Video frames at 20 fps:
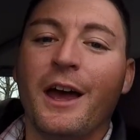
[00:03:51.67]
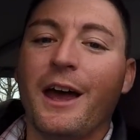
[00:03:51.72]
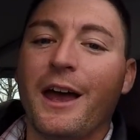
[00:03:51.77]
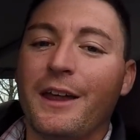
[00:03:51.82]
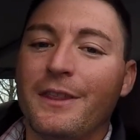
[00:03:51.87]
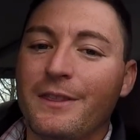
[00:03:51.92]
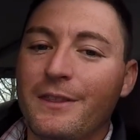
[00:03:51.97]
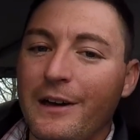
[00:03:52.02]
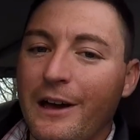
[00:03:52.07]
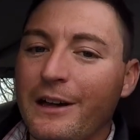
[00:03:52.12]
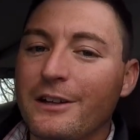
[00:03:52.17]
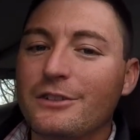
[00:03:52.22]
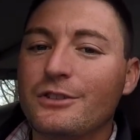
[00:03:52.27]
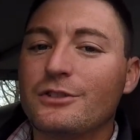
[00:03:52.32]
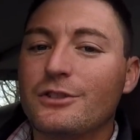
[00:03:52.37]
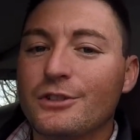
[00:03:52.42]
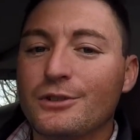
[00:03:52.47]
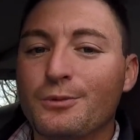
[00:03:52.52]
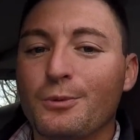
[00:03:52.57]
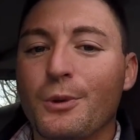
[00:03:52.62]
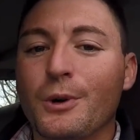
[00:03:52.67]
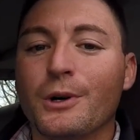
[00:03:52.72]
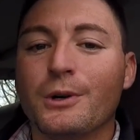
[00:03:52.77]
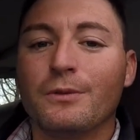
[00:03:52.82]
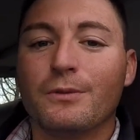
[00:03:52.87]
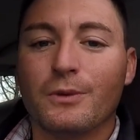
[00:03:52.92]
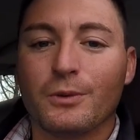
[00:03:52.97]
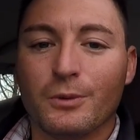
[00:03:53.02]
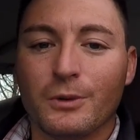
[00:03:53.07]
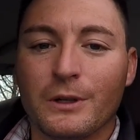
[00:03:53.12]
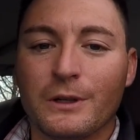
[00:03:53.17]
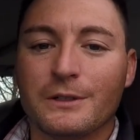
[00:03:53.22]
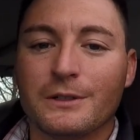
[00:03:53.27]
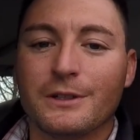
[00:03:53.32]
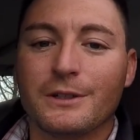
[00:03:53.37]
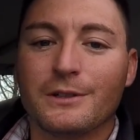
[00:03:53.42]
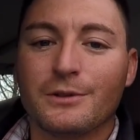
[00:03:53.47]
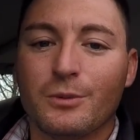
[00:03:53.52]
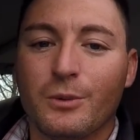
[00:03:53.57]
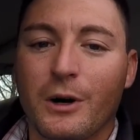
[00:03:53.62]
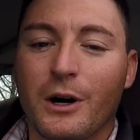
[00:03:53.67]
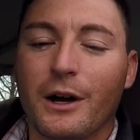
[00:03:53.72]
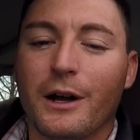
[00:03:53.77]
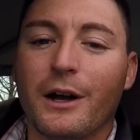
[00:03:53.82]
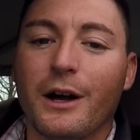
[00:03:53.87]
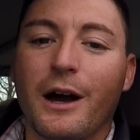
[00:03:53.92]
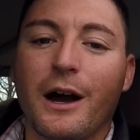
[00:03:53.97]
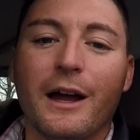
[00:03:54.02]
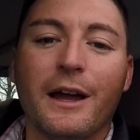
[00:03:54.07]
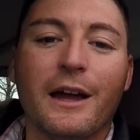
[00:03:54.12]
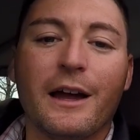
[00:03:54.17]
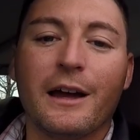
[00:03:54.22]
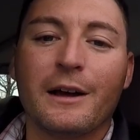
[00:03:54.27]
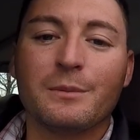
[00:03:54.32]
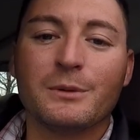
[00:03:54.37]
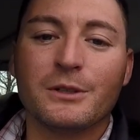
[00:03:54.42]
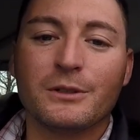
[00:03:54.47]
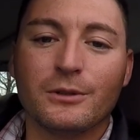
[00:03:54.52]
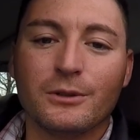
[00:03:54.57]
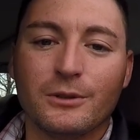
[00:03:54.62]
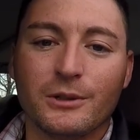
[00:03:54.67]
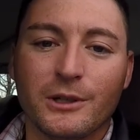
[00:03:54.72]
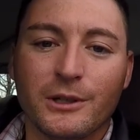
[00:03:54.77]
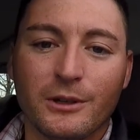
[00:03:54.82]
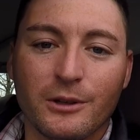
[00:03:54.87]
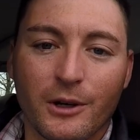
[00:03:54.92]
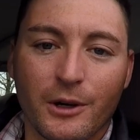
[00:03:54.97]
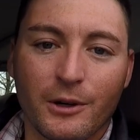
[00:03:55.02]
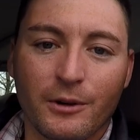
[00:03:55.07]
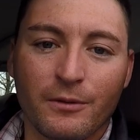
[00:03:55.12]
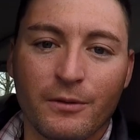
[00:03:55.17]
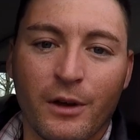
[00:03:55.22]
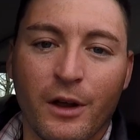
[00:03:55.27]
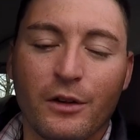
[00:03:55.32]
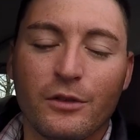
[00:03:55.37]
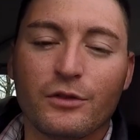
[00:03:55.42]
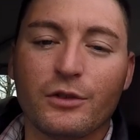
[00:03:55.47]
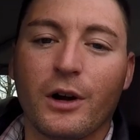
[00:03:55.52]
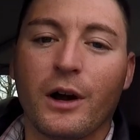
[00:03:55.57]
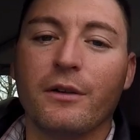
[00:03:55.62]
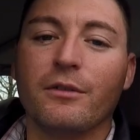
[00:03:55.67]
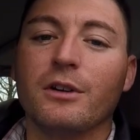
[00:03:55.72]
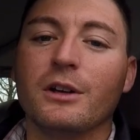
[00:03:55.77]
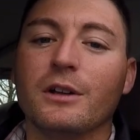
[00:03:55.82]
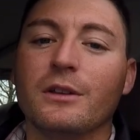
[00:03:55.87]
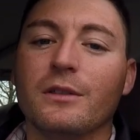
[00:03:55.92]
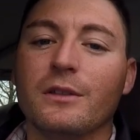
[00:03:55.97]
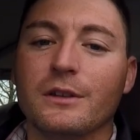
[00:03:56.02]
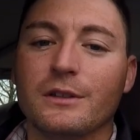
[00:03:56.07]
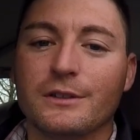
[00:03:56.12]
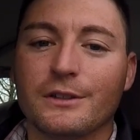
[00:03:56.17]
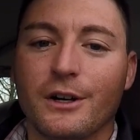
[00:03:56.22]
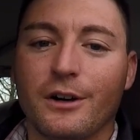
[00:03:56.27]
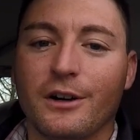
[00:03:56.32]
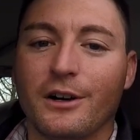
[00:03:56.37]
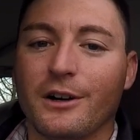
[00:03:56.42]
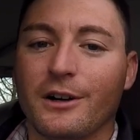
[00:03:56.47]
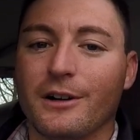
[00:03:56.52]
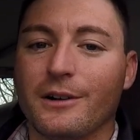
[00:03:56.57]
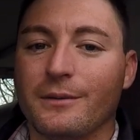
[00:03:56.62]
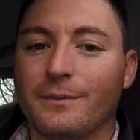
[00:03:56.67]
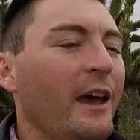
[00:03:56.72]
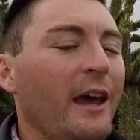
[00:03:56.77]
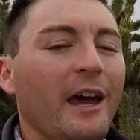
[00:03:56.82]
and that's just one of the reasons why I absolutely love driving this car.